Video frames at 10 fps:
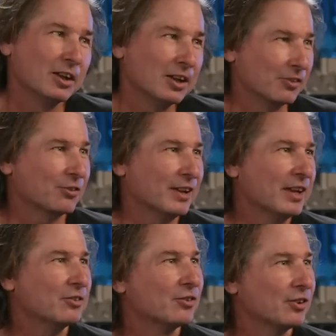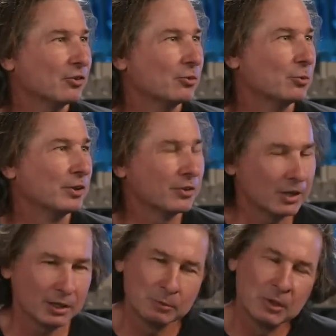a Slant 6 with
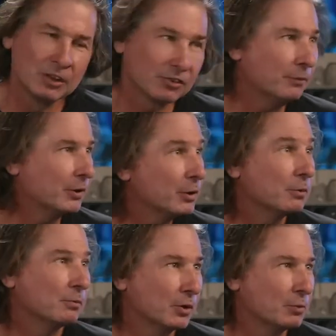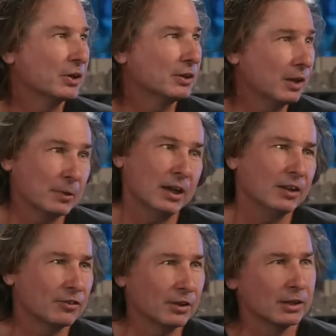some very, very big name
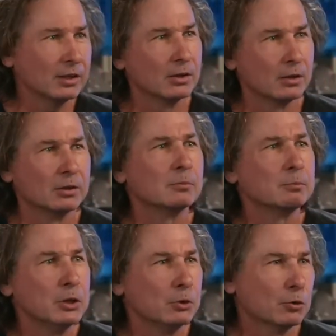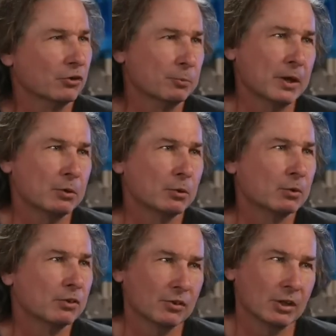guys, and the peak horsepower was